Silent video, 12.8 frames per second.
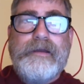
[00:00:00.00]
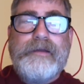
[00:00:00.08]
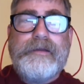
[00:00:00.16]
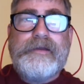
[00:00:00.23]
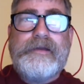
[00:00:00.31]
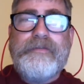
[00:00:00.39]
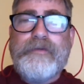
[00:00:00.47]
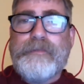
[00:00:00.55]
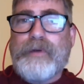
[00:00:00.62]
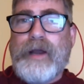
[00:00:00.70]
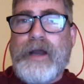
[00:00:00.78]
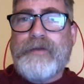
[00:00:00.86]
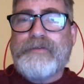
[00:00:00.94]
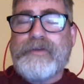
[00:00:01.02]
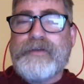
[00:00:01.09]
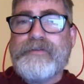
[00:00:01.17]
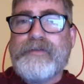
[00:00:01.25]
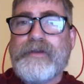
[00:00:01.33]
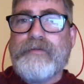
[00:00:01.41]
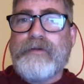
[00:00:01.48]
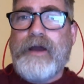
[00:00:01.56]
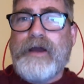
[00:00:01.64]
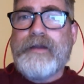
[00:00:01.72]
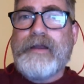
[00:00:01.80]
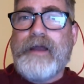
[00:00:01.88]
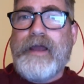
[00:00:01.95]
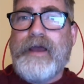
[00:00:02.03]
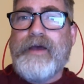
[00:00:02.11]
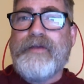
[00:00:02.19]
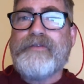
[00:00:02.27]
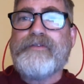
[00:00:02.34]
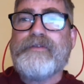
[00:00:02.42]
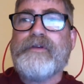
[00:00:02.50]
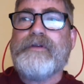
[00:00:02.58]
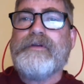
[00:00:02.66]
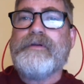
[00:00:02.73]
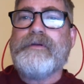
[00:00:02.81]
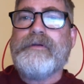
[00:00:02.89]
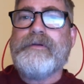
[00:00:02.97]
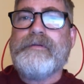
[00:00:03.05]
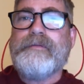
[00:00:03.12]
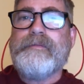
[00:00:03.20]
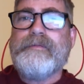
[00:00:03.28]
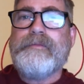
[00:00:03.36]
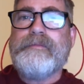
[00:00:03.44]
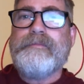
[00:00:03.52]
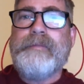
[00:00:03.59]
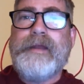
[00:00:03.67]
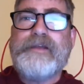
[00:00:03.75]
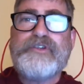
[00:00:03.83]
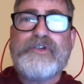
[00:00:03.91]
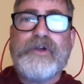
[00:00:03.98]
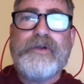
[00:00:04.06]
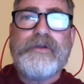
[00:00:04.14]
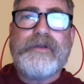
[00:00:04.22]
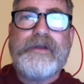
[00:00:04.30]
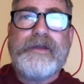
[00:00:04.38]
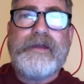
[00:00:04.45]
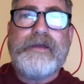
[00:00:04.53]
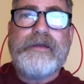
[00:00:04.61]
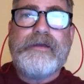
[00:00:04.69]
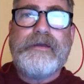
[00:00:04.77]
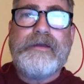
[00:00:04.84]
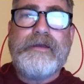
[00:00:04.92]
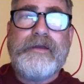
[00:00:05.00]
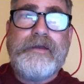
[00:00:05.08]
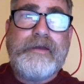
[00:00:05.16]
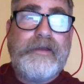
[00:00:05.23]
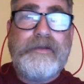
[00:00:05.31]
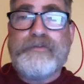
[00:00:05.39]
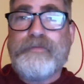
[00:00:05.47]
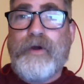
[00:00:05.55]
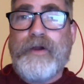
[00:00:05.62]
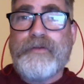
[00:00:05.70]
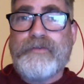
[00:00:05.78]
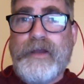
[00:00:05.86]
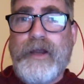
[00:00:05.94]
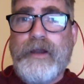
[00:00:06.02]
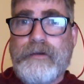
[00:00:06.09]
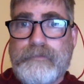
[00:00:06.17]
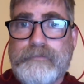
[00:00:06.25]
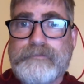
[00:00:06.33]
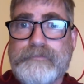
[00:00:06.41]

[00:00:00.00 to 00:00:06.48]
the different proxies that Iran has made sure, as far as their